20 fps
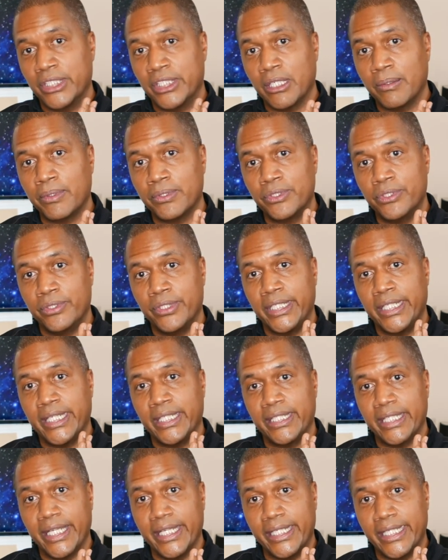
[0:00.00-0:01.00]
double duty at
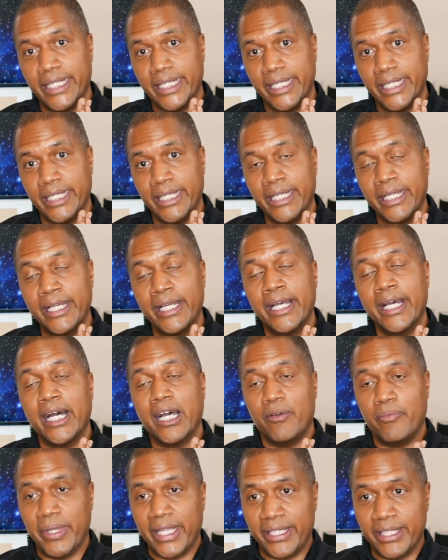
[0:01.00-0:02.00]
Nike, I
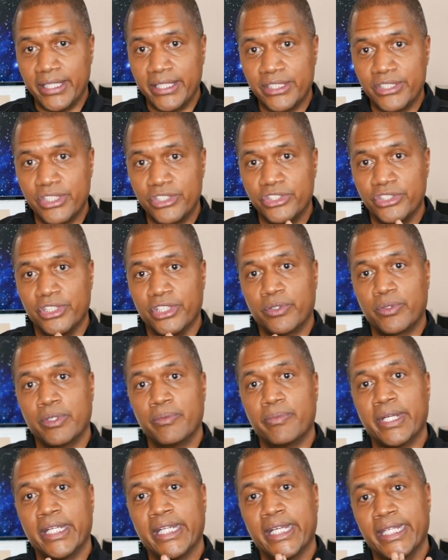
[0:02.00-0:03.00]
made the decision to quit
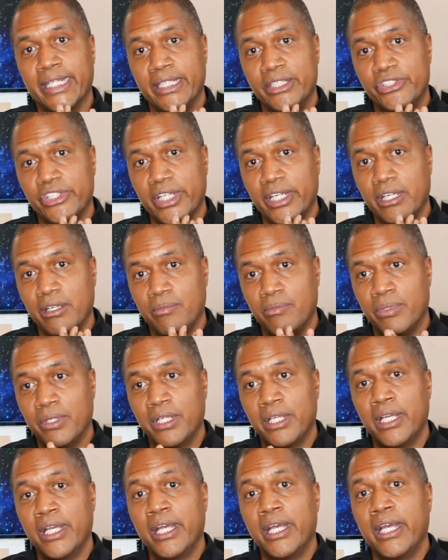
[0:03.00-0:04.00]
my Nike job
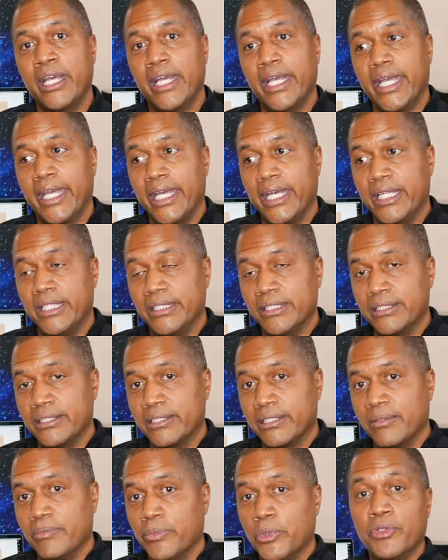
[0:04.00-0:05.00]
and
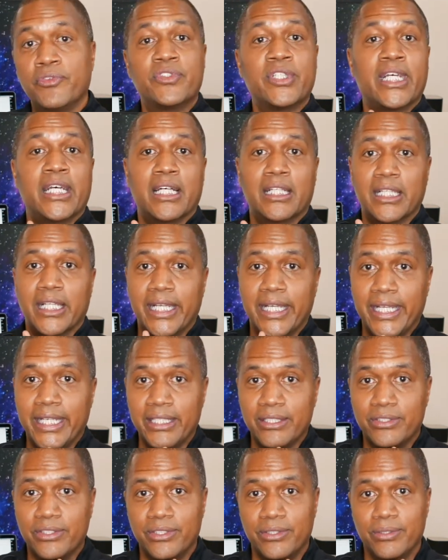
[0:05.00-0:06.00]
move to LA
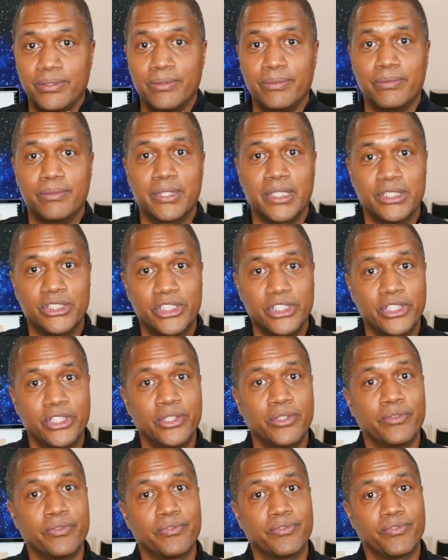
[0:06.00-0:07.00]
to
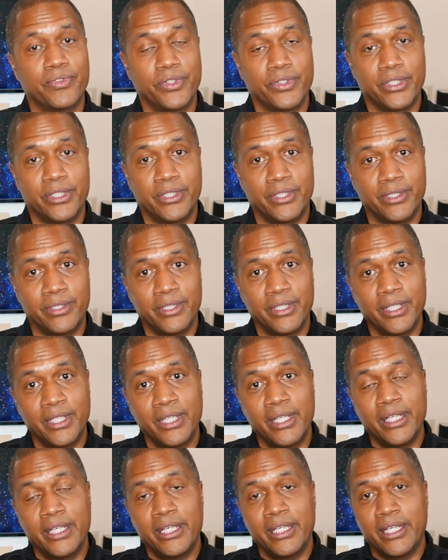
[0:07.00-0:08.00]
continue further
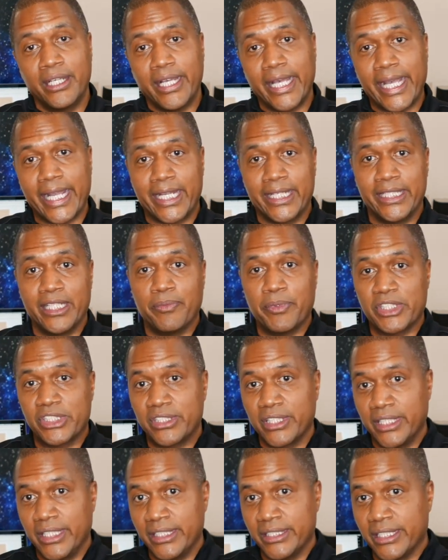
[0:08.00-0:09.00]
academic
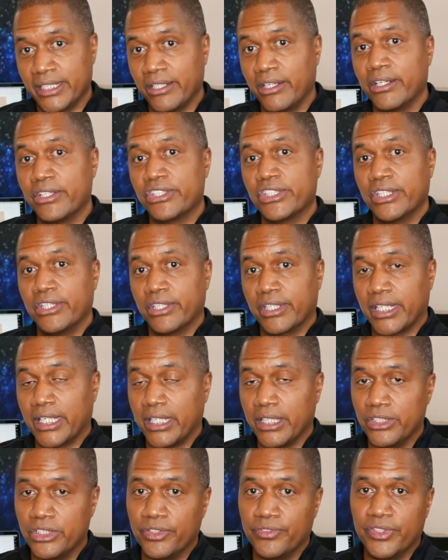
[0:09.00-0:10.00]
studies at Art Center
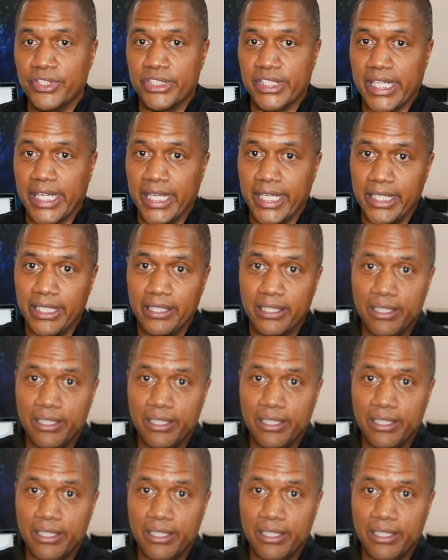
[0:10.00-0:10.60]
College of Design.